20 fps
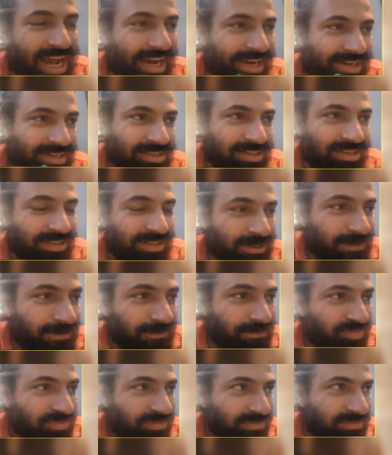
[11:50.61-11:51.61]
And
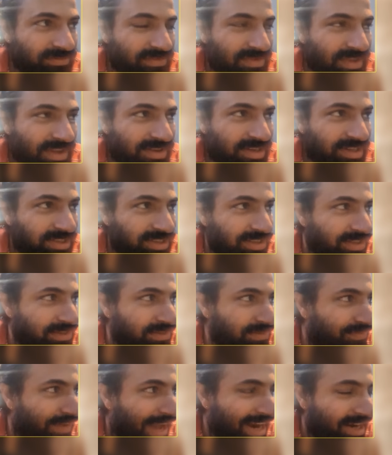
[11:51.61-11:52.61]
just
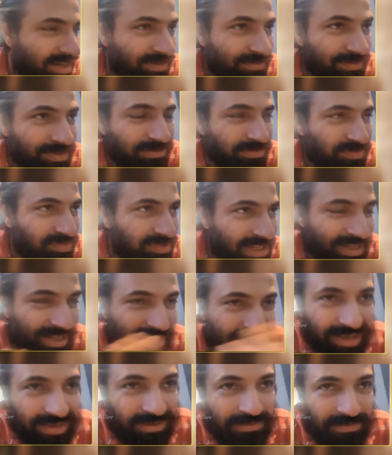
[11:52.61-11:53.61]
the fact, even
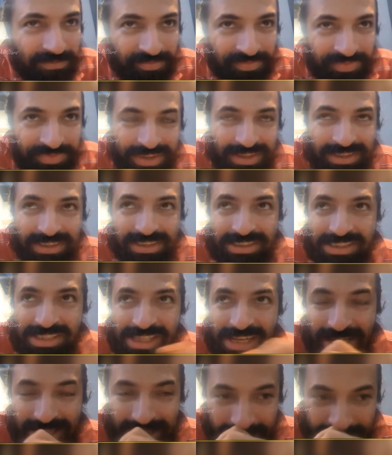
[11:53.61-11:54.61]

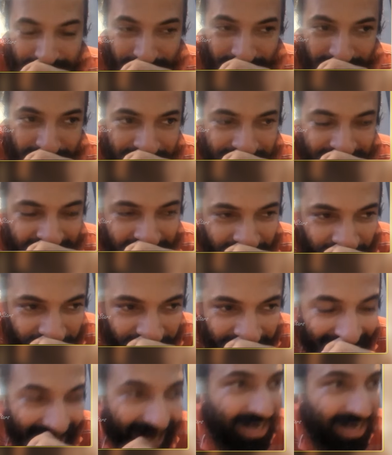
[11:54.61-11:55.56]
like that's what I'm saying, no? We